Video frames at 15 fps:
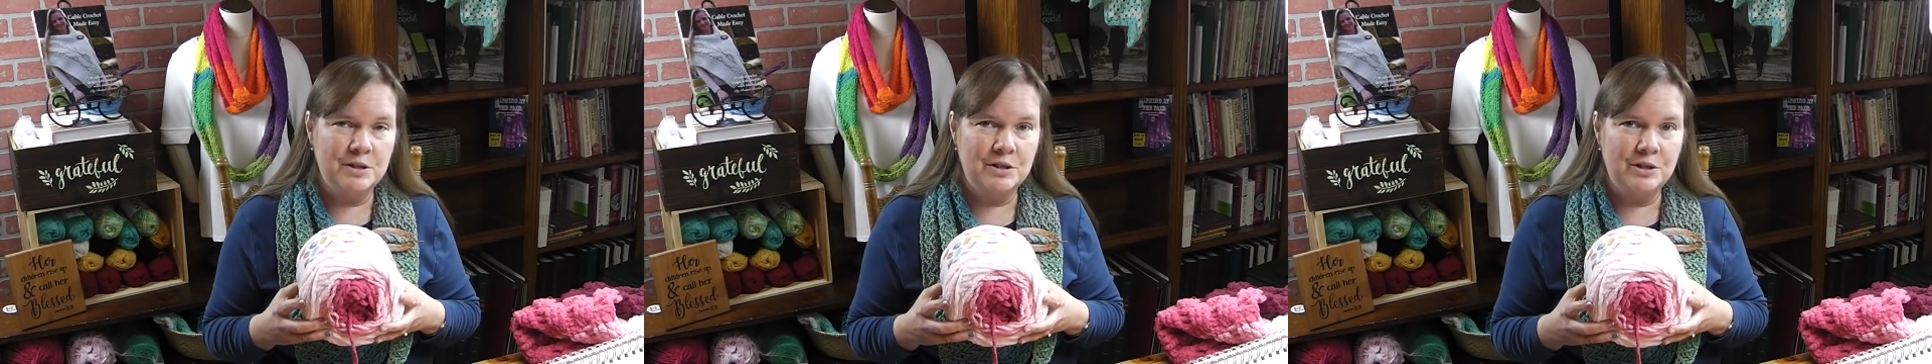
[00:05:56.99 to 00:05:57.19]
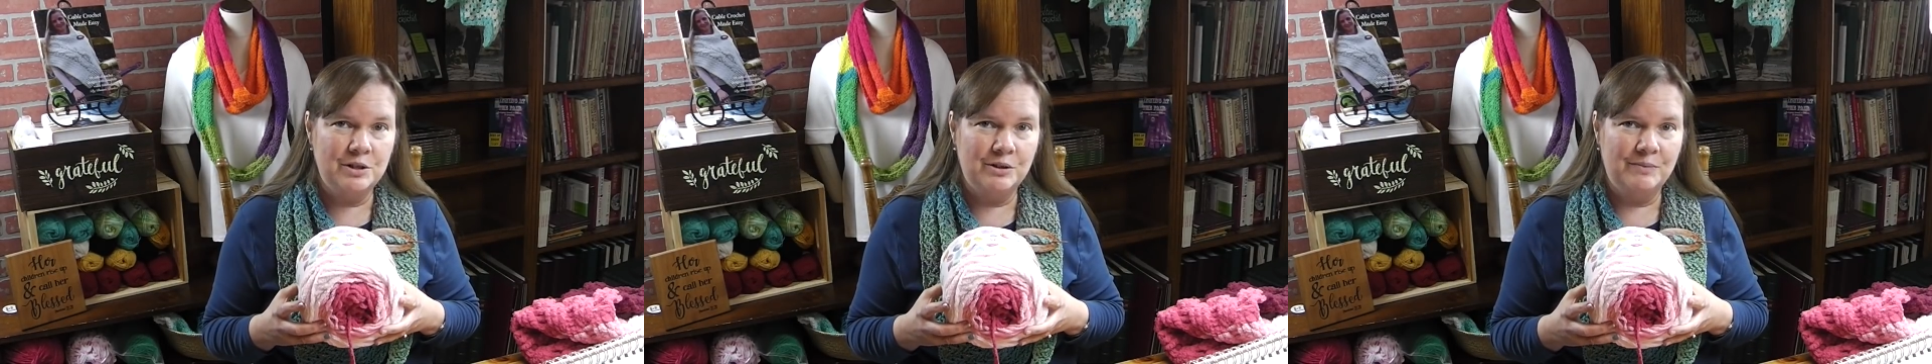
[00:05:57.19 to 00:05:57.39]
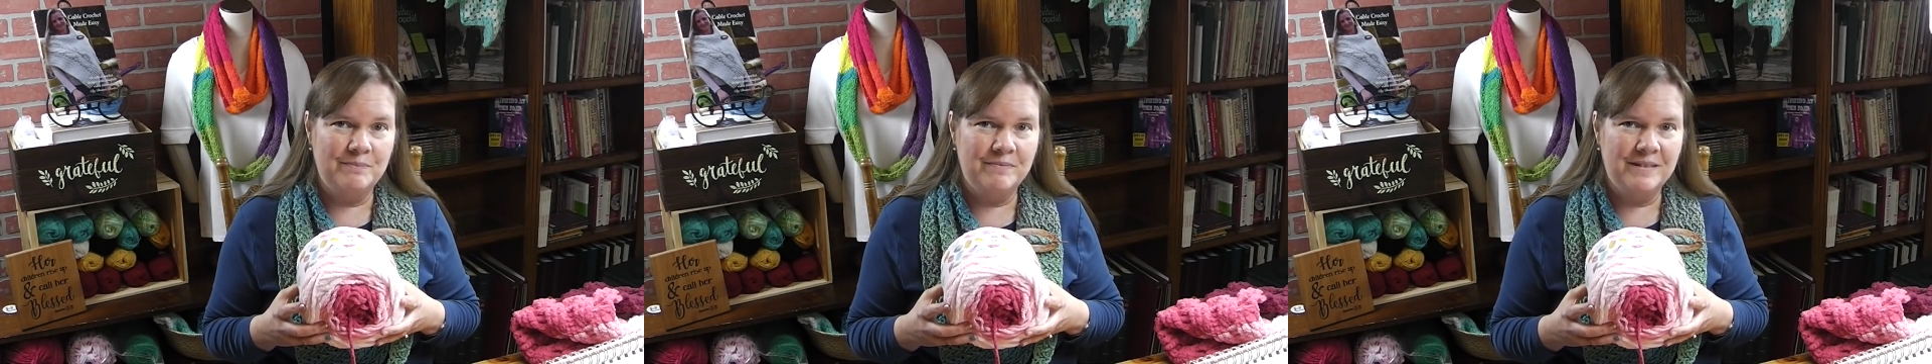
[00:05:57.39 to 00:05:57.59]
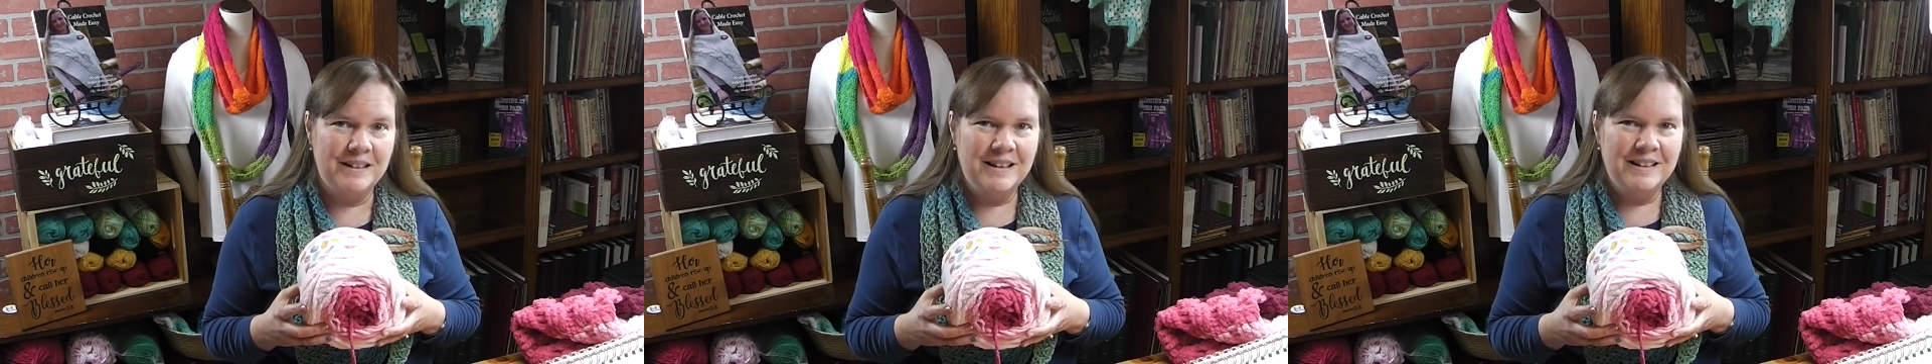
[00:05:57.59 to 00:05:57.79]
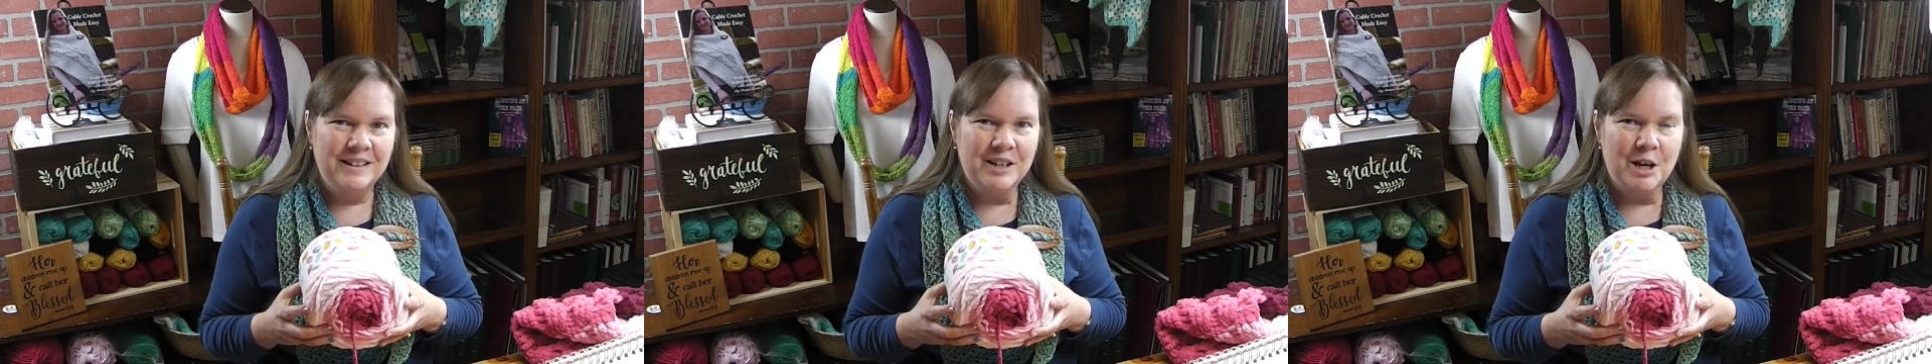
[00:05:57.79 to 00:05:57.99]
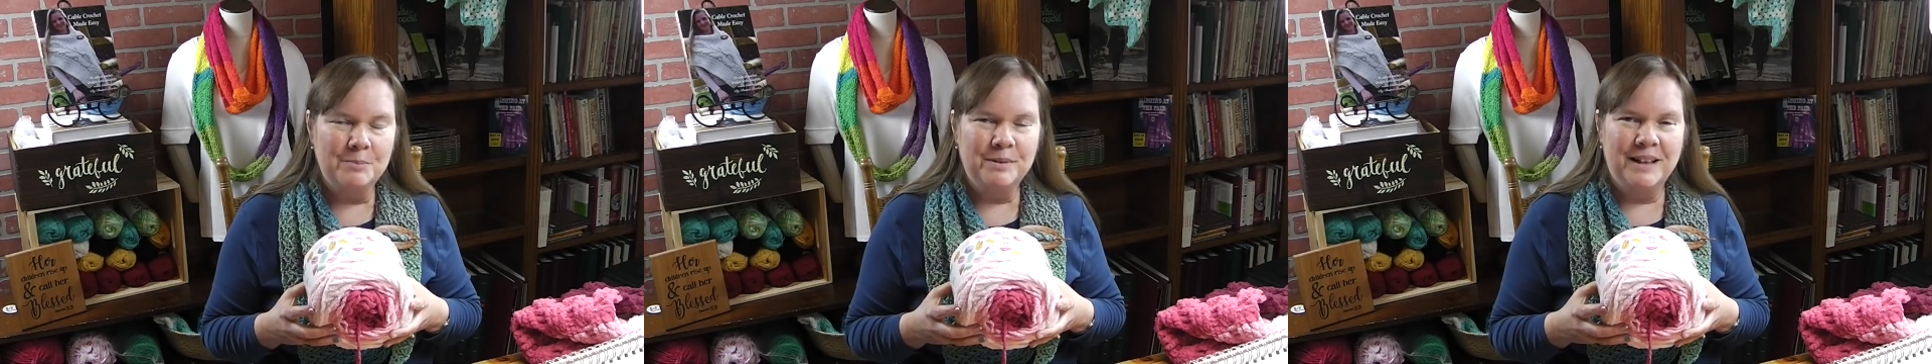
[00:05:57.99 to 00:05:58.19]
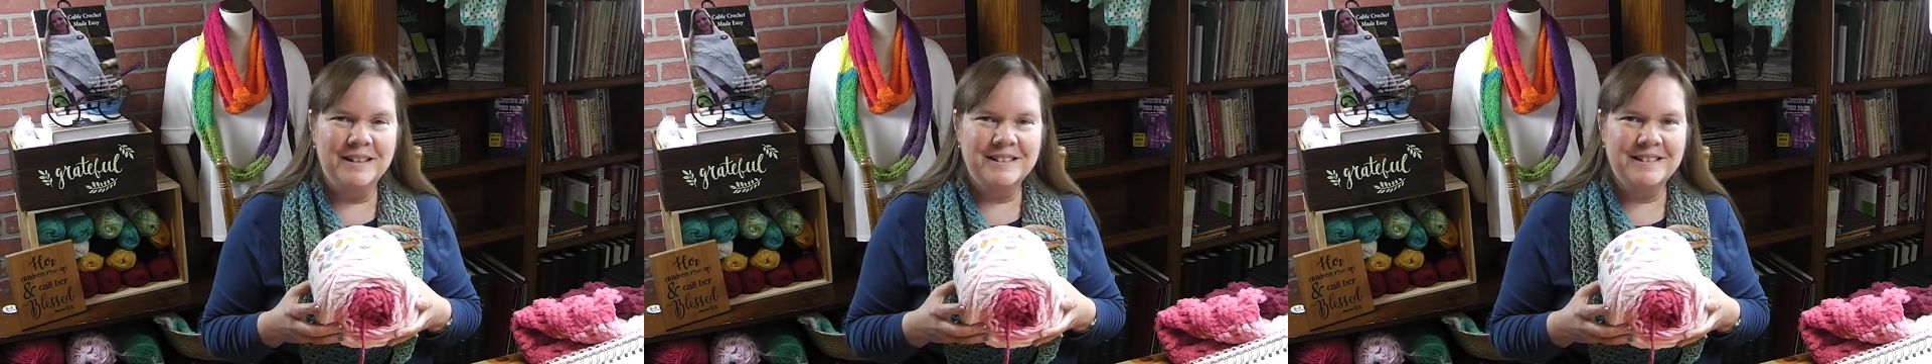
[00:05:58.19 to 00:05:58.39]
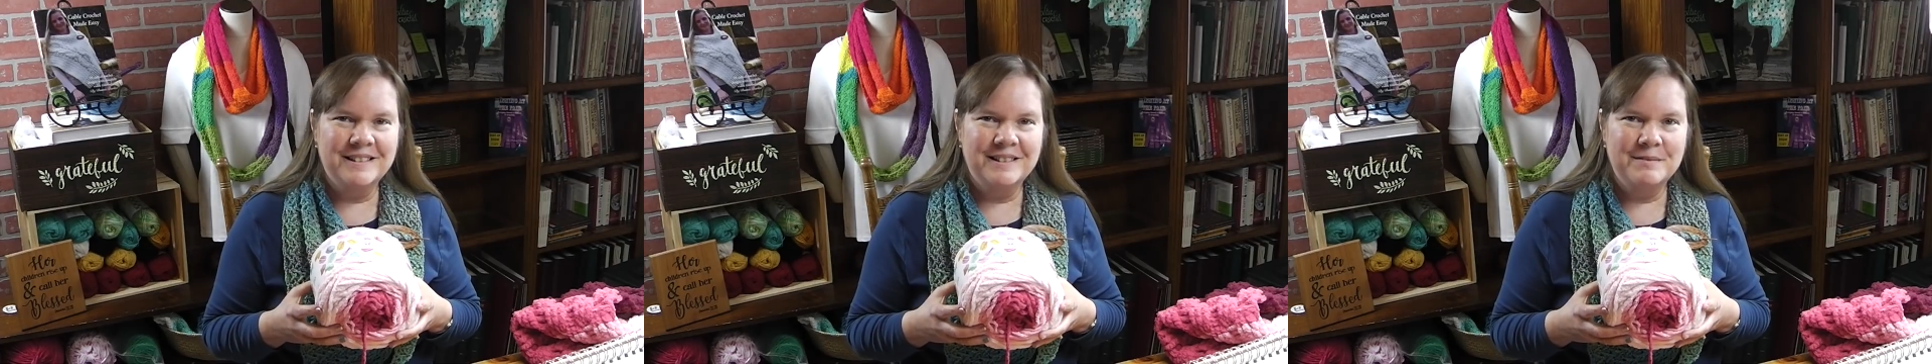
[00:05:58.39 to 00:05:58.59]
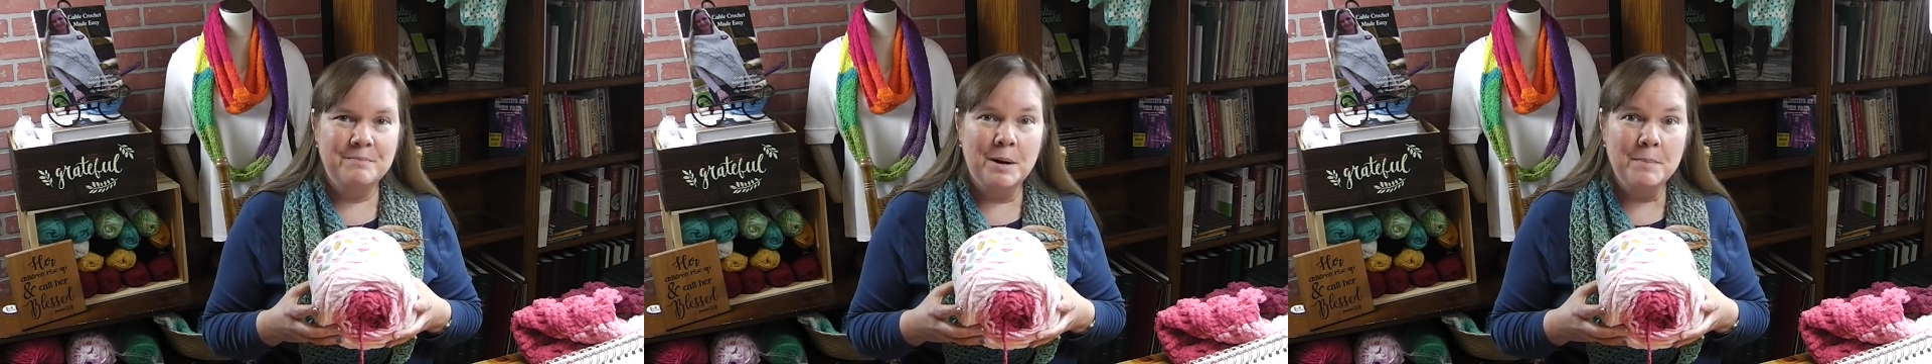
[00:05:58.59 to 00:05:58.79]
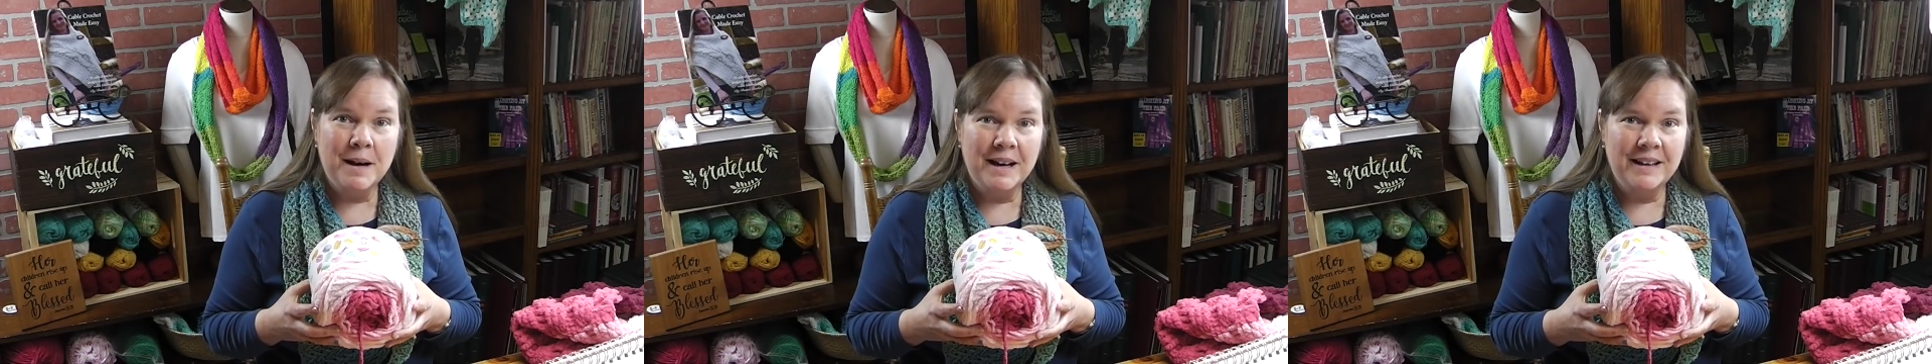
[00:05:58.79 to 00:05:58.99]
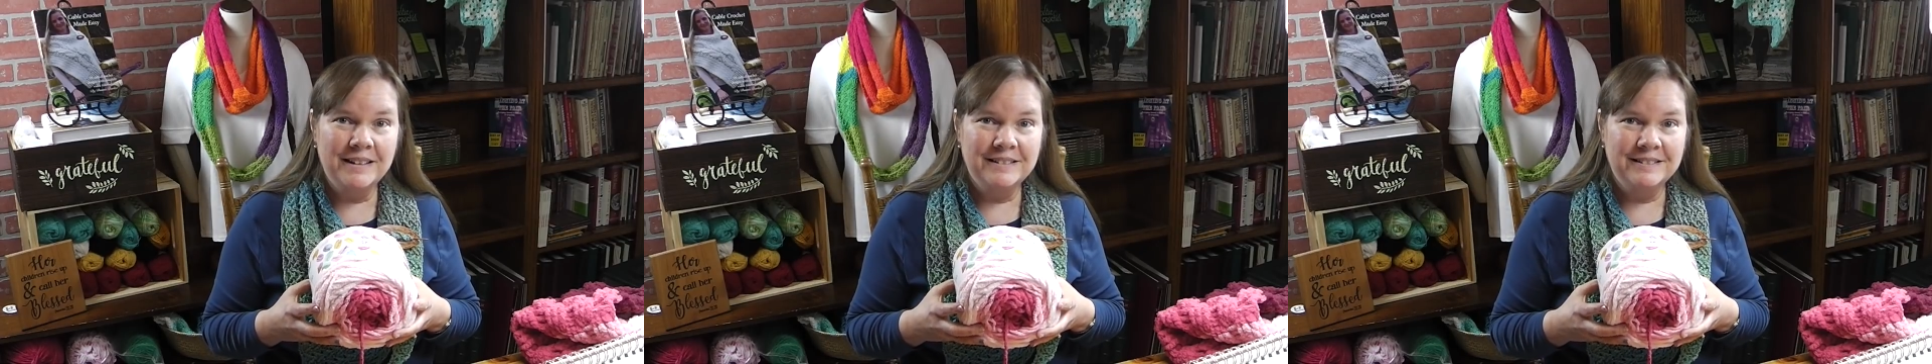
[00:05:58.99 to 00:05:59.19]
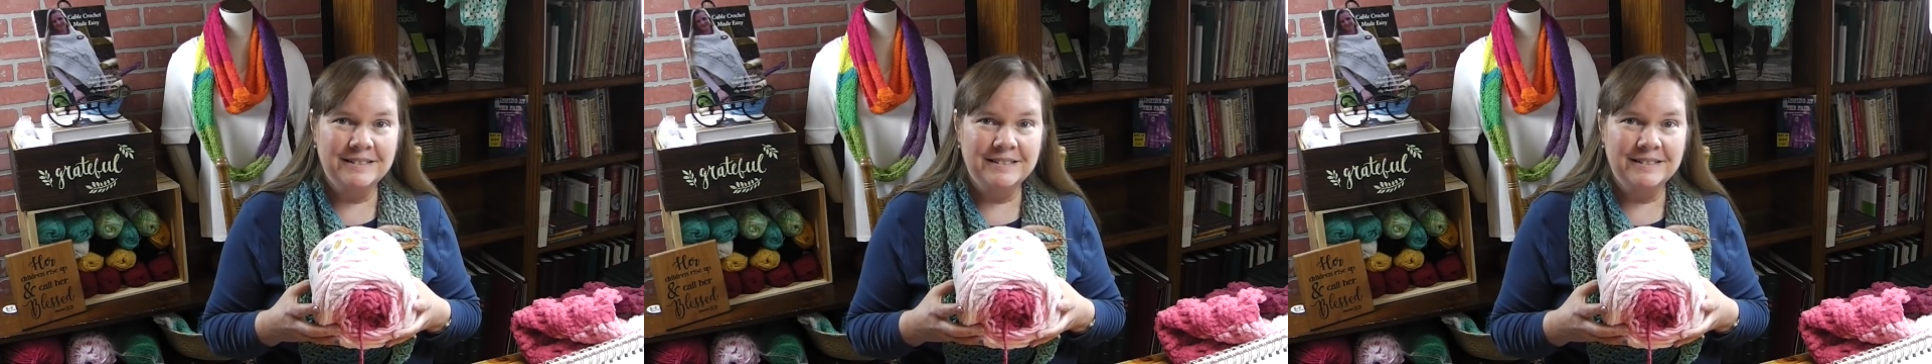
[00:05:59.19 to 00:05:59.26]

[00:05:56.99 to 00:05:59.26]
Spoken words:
to you. God bless. Bye-bye.